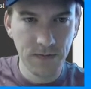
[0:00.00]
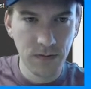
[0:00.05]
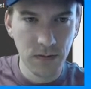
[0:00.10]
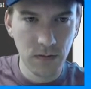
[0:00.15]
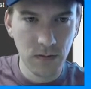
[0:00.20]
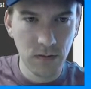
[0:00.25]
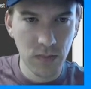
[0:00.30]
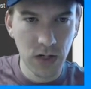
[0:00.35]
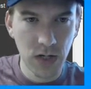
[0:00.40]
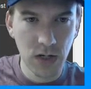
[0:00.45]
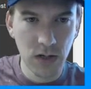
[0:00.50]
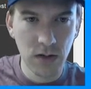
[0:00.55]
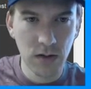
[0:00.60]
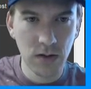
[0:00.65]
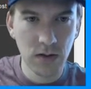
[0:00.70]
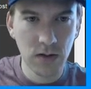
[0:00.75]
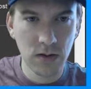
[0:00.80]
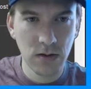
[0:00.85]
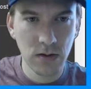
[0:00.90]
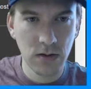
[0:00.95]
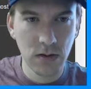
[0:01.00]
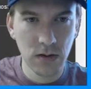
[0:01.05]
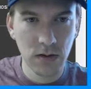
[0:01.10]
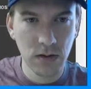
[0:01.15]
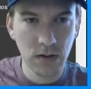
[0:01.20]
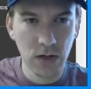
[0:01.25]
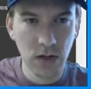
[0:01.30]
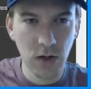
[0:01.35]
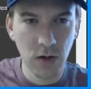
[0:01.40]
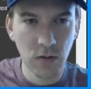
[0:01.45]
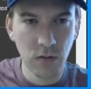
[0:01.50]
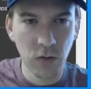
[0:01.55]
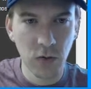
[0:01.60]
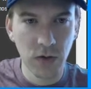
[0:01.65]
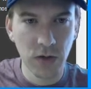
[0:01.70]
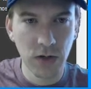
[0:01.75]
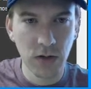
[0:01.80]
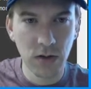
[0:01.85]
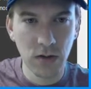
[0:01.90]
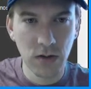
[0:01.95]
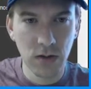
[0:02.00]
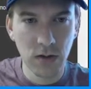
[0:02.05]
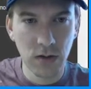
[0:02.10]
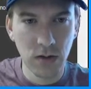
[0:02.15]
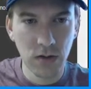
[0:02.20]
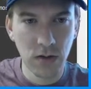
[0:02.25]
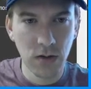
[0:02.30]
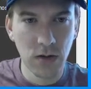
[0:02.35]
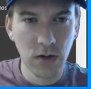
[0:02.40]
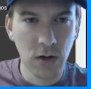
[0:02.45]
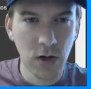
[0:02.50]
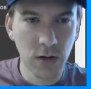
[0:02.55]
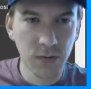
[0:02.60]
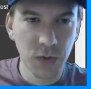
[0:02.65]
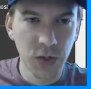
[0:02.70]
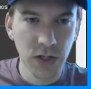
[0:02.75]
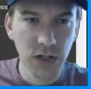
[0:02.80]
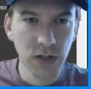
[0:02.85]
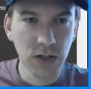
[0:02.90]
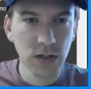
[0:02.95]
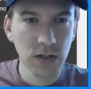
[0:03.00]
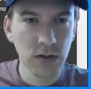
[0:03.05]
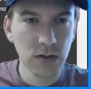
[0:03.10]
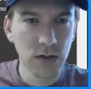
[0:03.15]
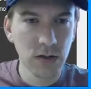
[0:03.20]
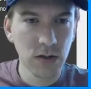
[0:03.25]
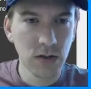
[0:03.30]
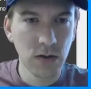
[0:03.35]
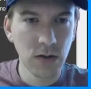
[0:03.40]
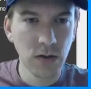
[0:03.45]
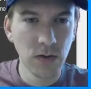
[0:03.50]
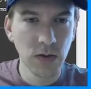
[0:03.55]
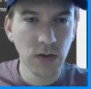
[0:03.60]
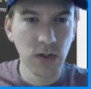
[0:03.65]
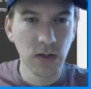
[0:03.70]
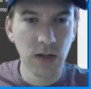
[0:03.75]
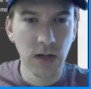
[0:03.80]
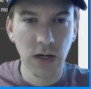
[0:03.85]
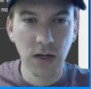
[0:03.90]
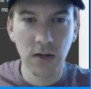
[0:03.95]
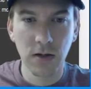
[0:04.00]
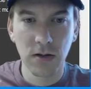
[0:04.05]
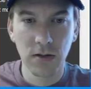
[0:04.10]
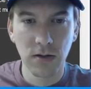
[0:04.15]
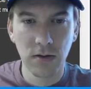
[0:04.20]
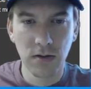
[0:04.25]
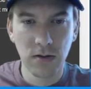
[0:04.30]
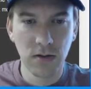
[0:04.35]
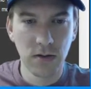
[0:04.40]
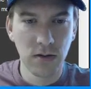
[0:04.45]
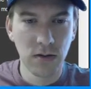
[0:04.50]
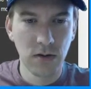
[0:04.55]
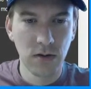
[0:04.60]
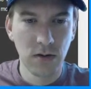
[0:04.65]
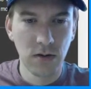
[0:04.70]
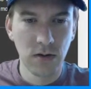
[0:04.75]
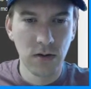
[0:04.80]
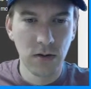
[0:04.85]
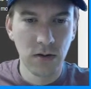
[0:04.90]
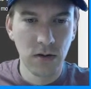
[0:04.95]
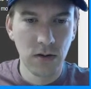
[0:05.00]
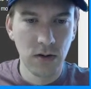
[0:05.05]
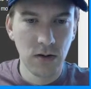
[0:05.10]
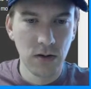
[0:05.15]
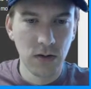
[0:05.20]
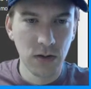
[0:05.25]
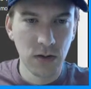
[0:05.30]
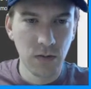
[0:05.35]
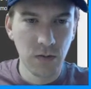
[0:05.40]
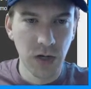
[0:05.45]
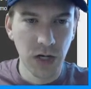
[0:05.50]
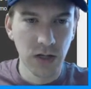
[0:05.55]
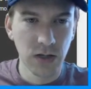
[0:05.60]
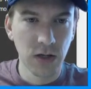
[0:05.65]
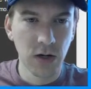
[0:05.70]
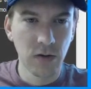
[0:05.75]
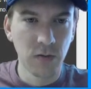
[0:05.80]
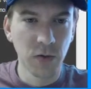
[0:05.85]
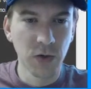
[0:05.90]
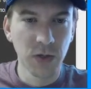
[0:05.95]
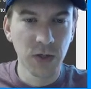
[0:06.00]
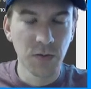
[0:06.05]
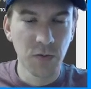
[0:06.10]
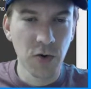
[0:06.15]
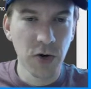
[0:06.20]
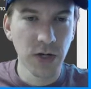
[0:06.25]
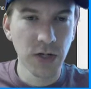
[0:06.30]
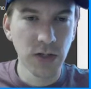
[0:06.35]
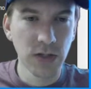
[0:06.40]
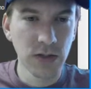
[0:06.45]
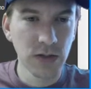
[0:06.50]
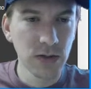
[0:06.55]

bad cowboy object using that bad cowboy sprite.